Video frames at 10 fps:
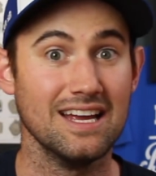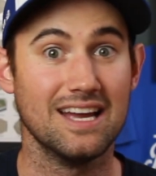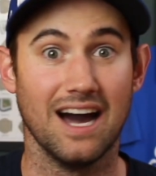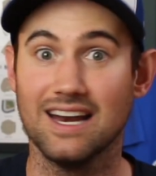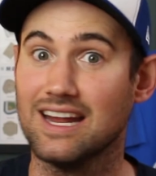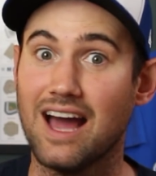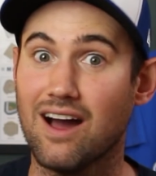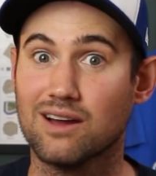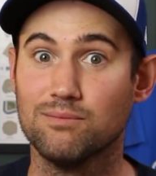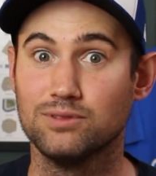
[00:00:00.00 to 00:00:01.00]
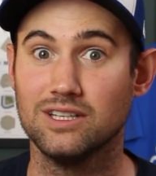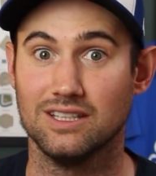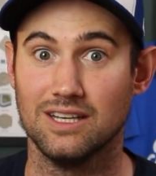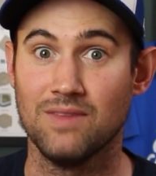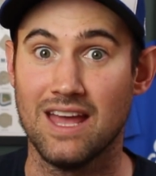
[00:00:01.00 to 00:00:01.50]
cutting it out
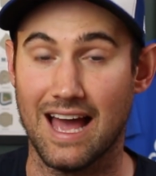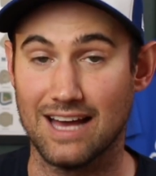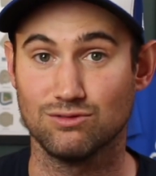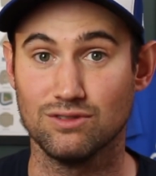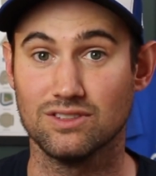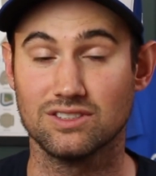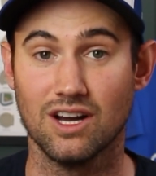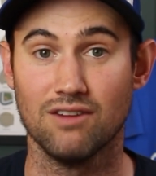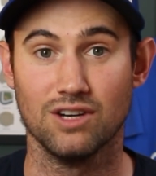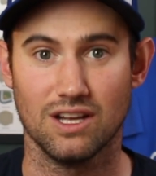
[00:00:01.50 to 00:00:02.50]
completely, as we've discovered.